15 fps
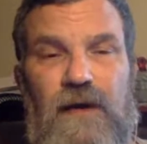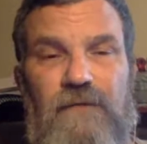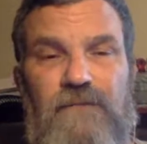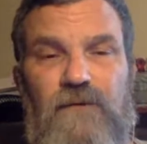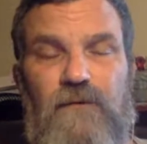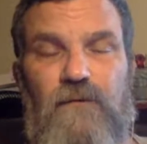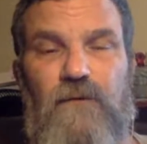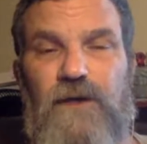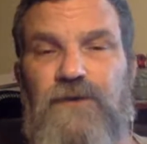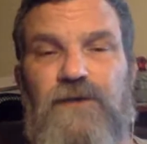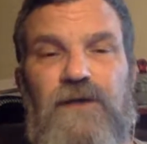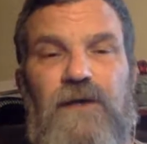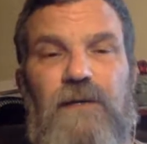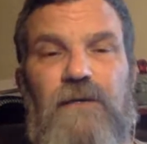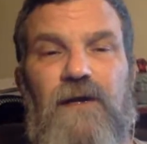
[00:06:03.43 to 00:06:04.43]
after
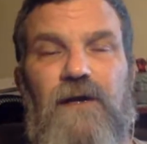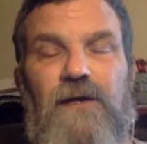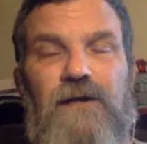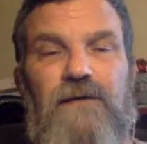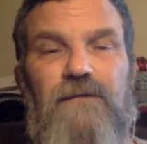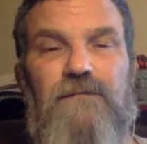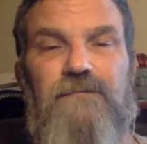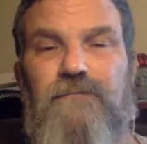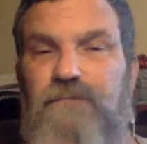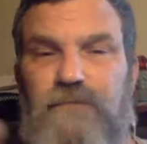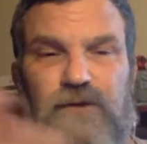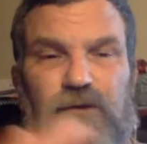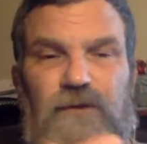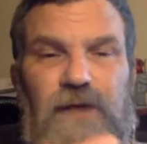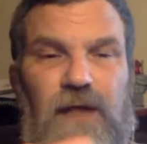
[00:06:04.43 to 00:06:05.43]
Russia and America
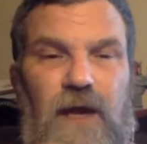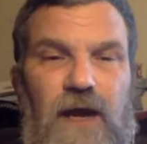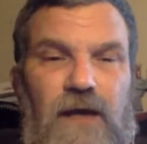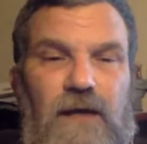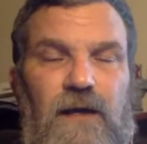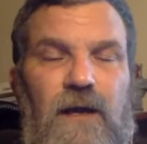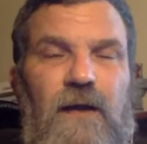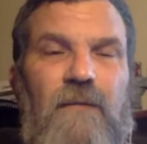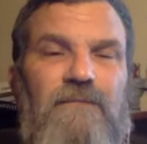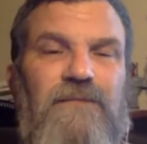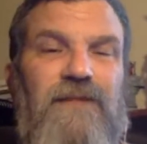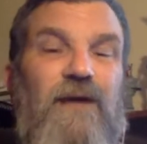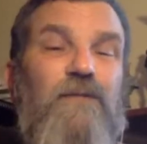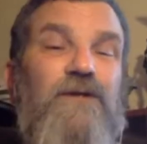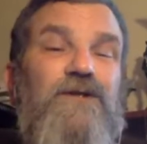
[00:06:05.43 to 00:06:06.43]
duke it out,
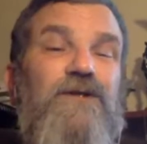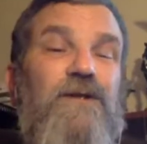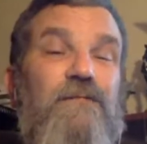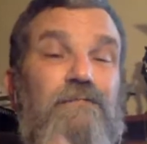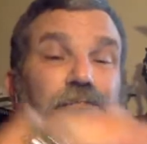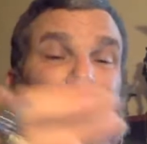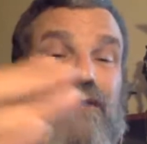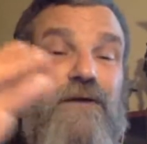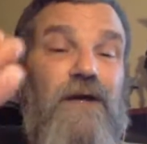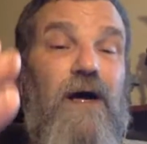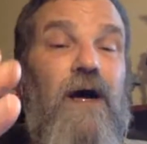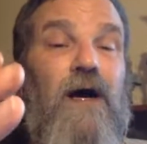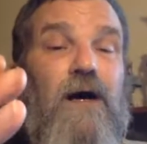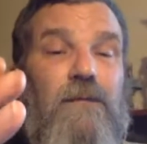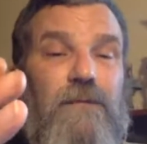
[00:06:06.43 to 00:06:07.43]
that we shouldn't build
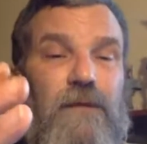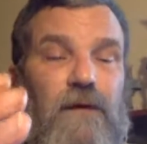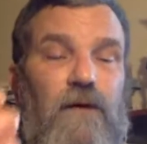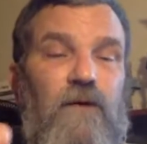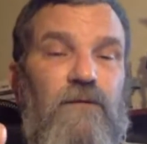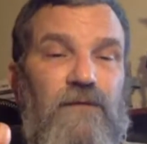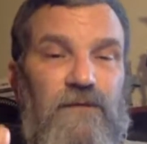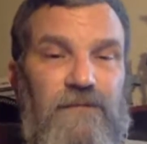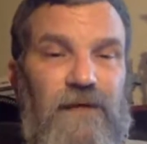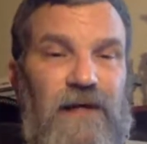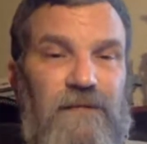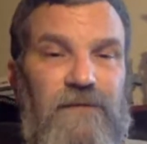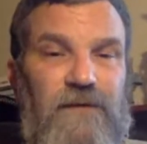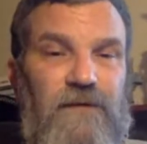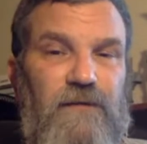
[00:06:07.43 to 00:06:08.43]
up over
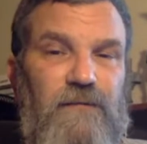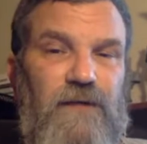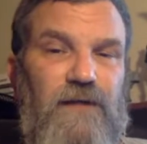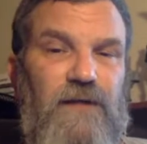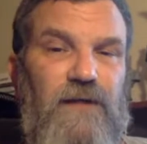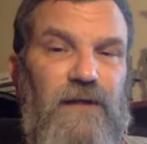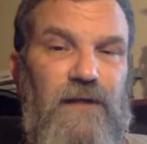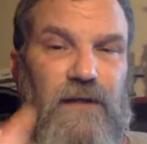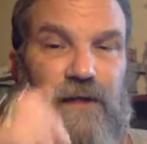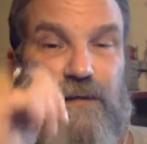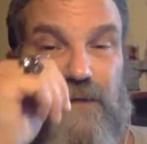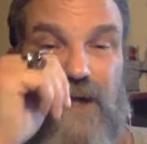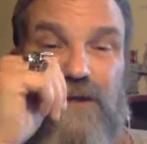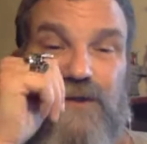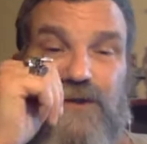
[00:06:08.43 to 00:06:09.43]
500 million again.
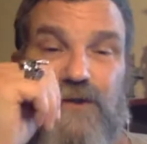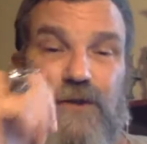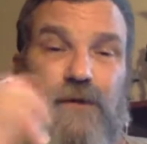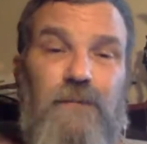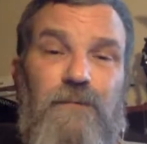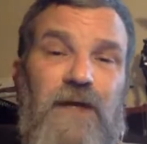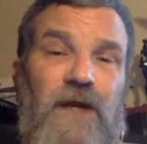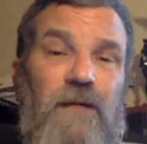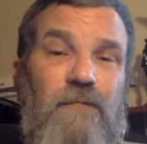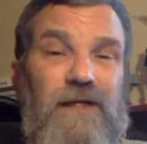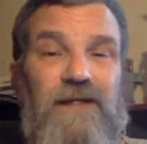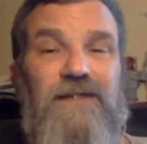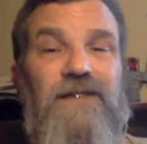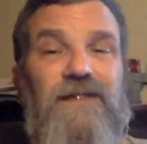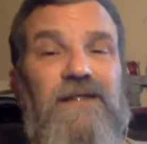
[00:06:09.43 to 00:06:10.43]
Not sure.
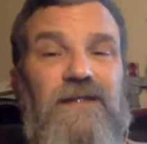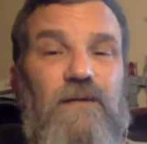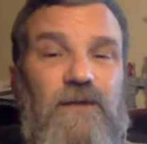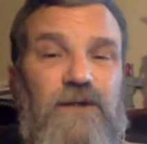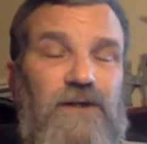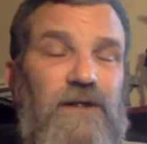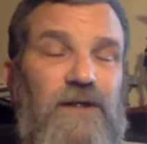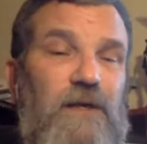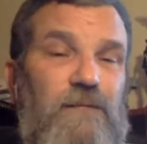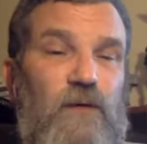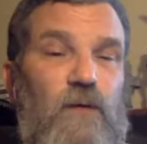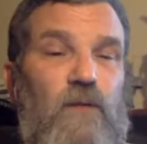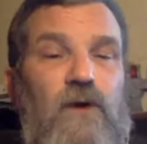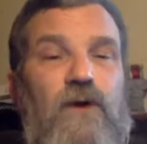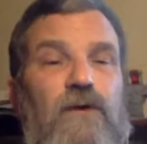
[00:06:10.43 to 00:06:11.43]
But it says that we should
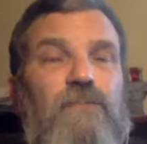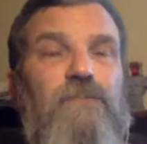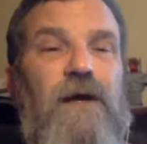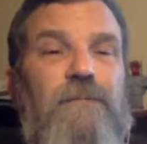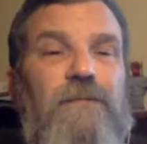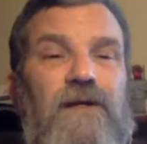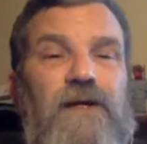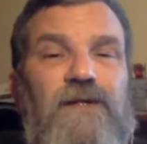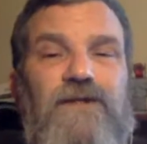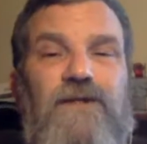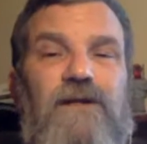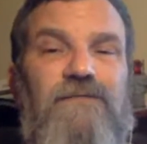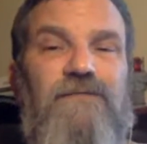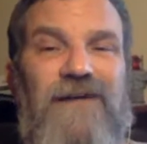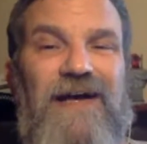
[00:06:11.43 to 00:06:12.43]
keep the world
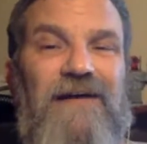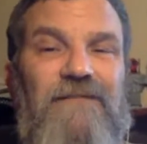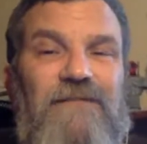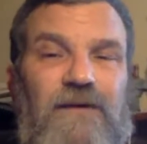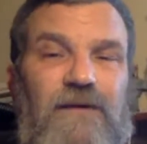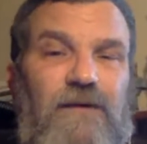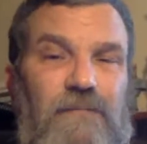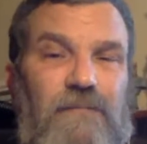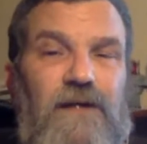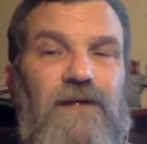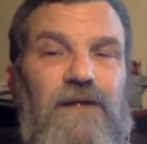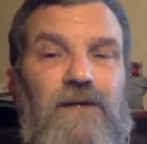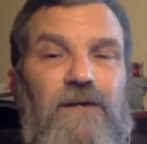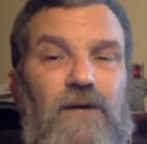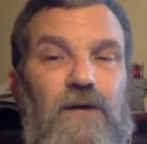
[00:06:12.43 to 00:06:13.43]
population at 500
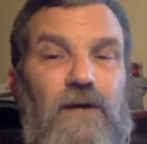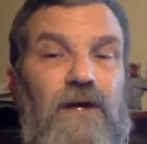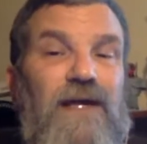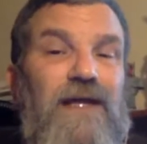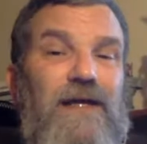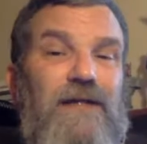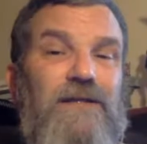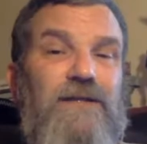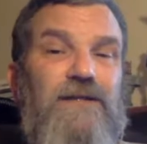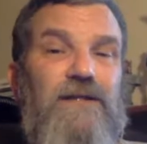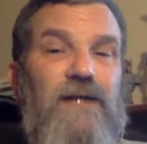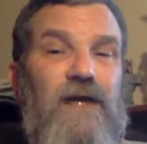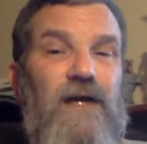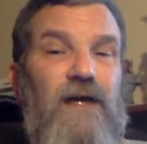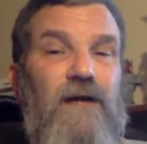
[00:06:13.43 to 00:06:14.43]
million or
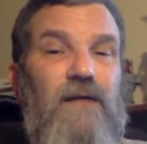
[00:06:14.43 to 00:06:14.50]
less.